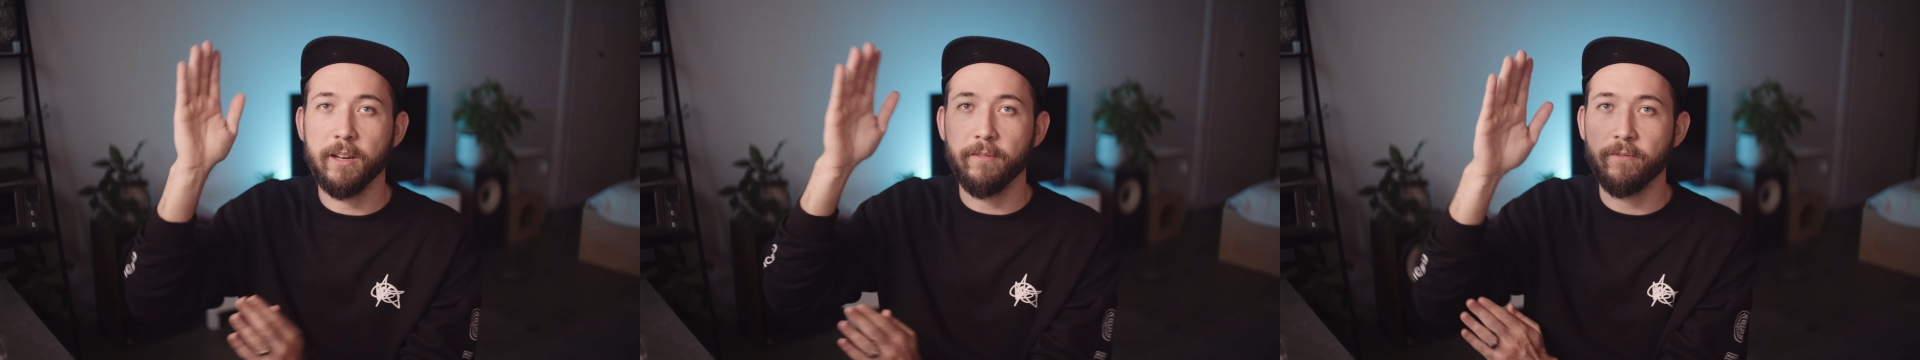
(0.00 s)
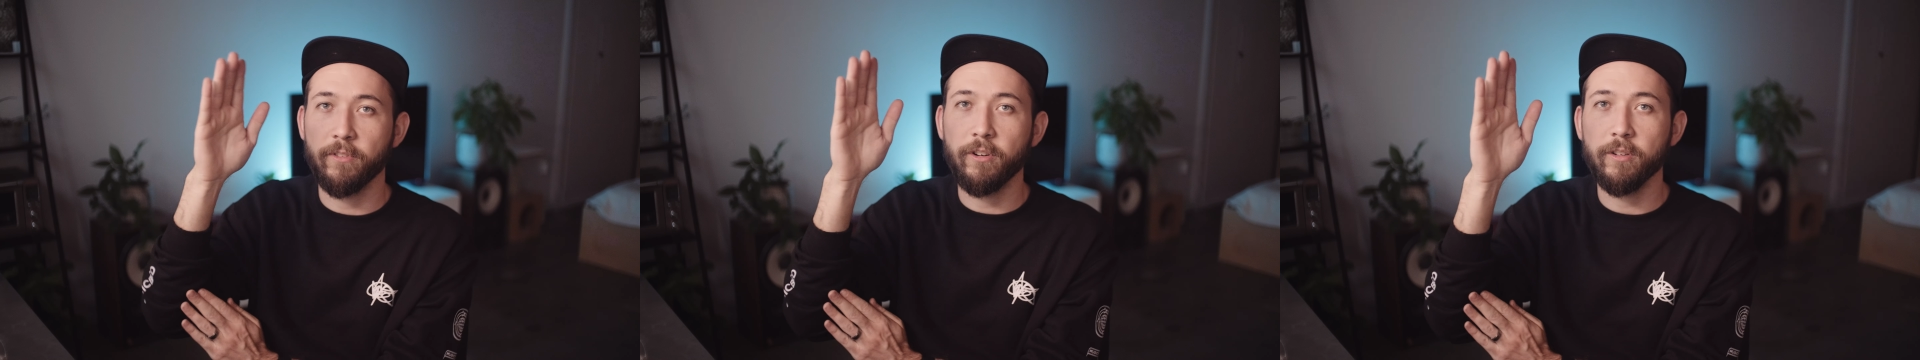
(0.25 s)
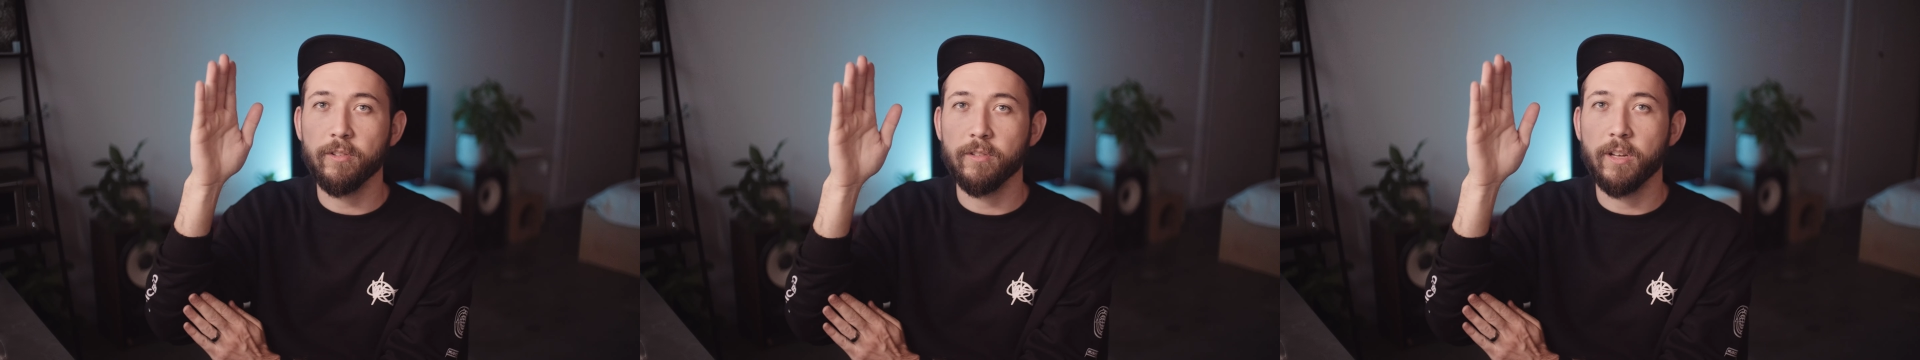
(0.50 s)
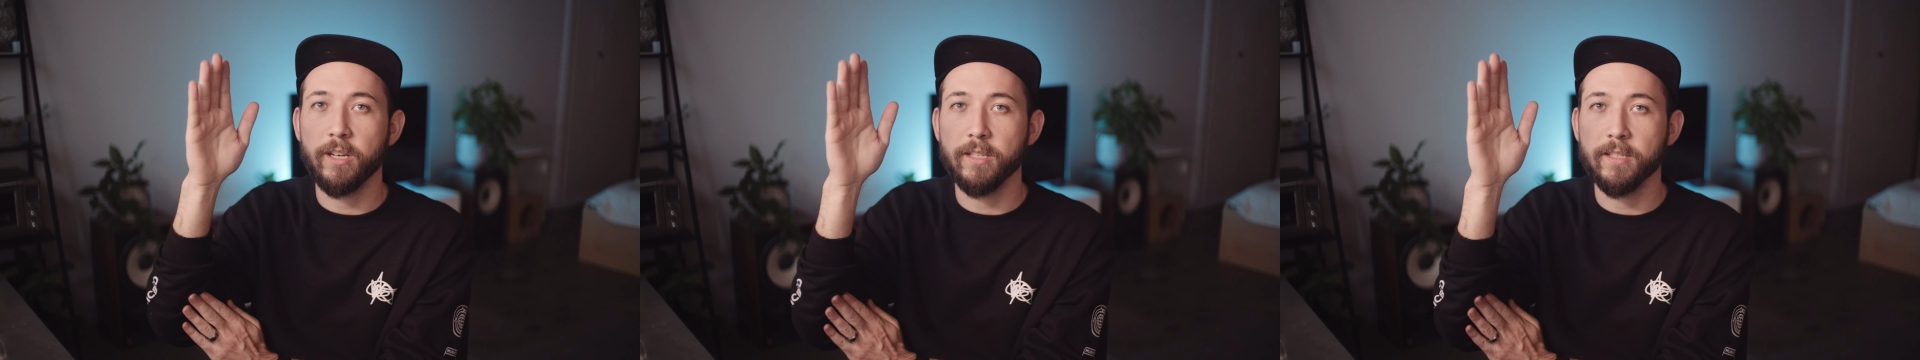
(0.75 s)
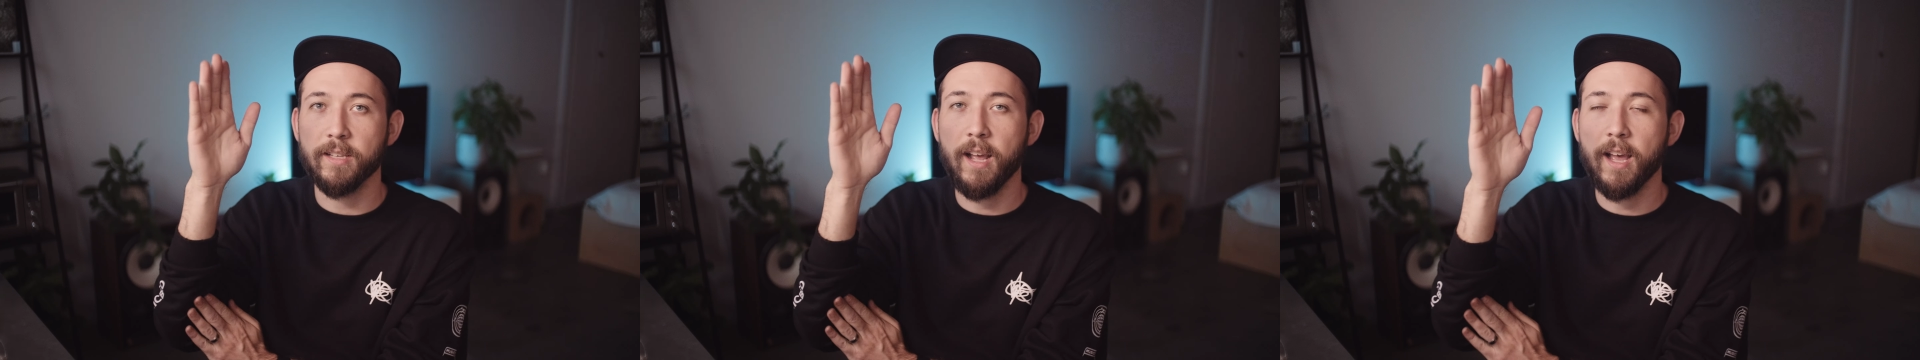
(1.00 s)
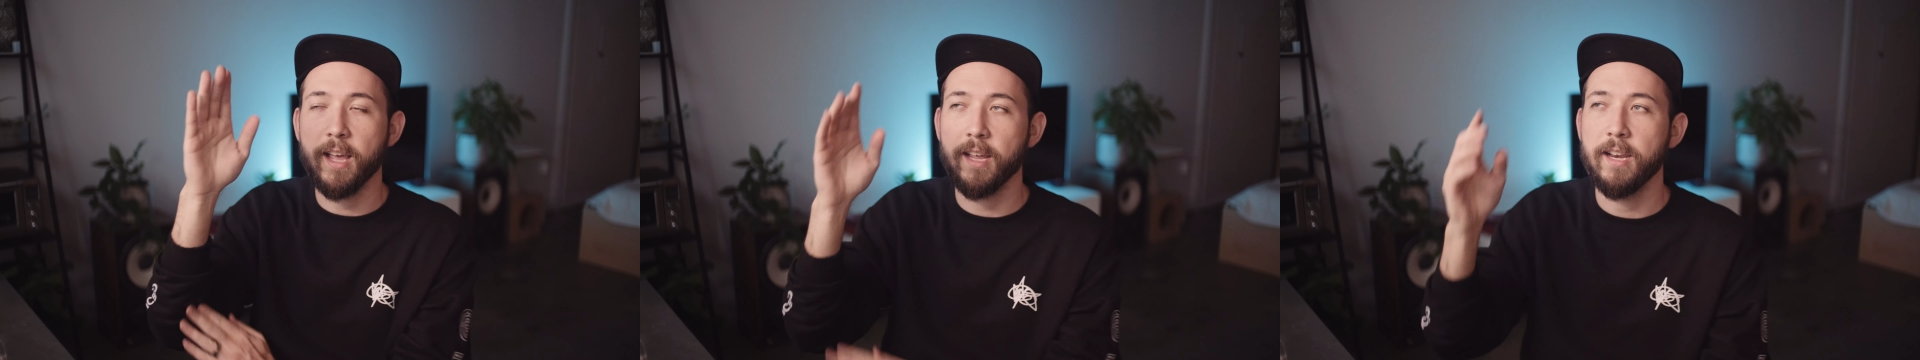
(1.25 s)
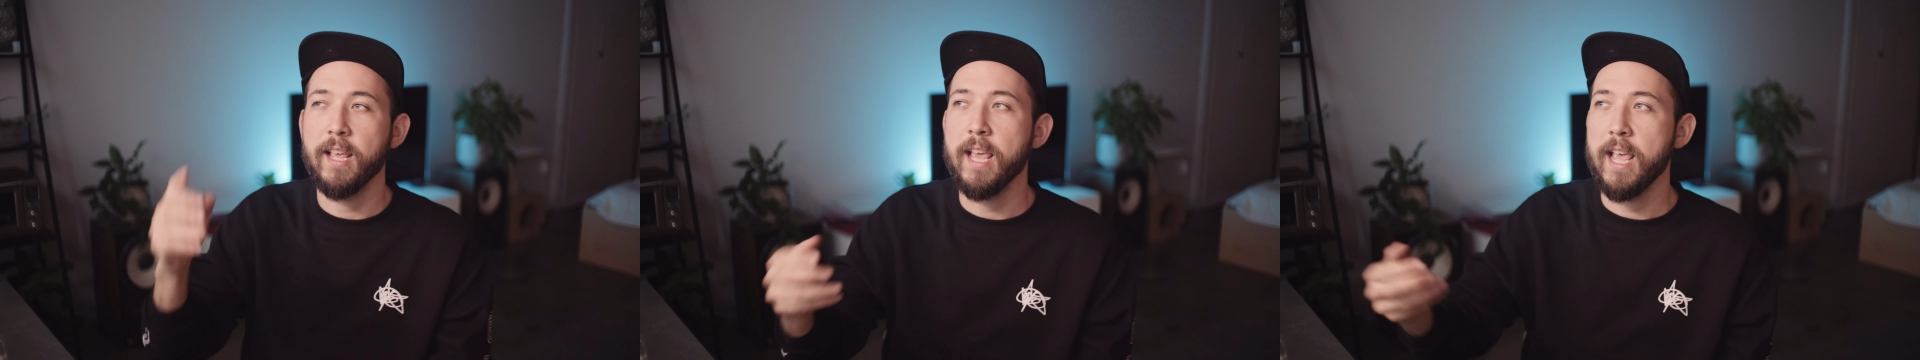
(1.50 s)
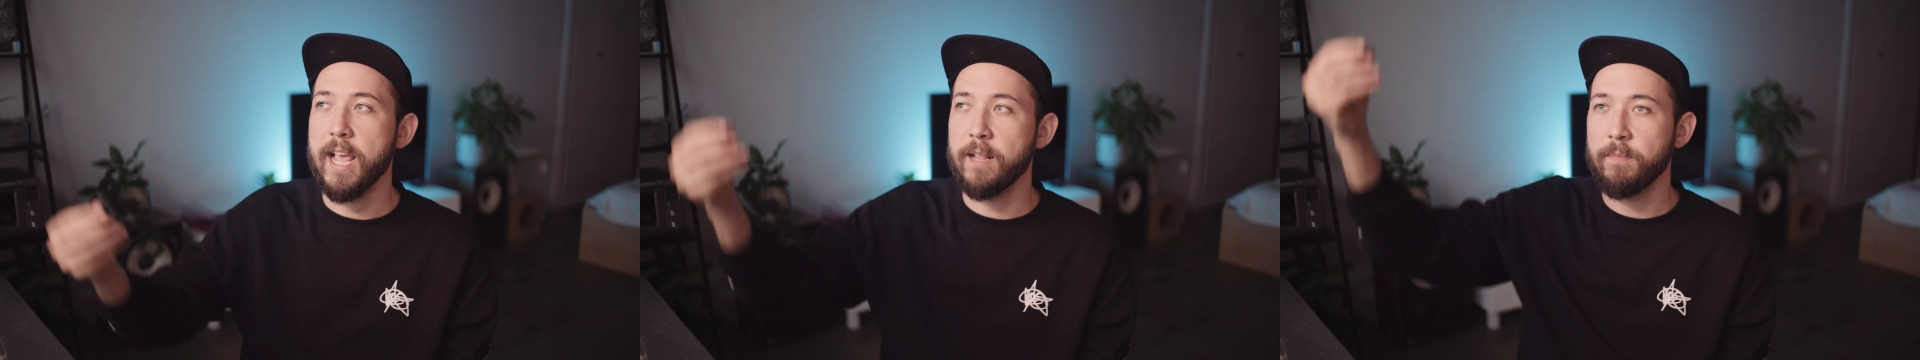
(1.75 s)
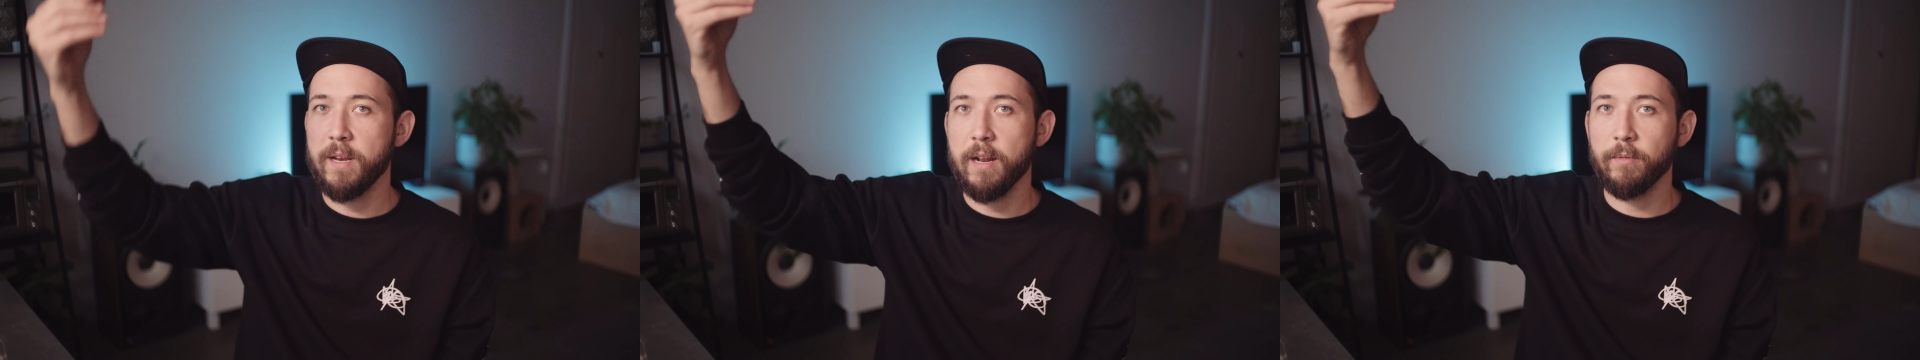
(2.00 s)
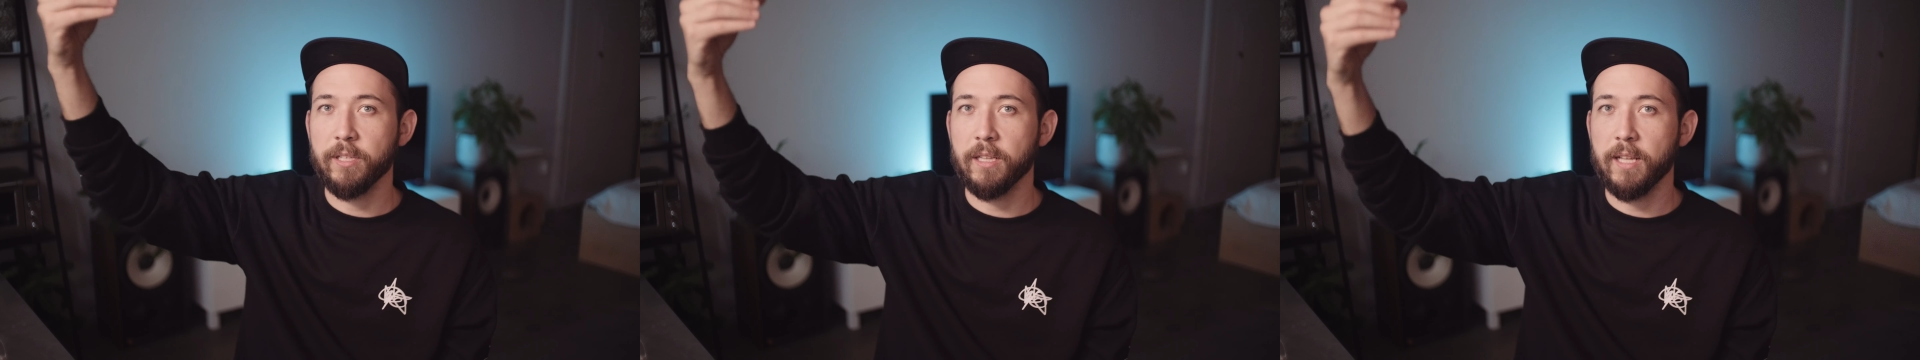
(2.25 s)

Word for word: it vertical on its side and being able to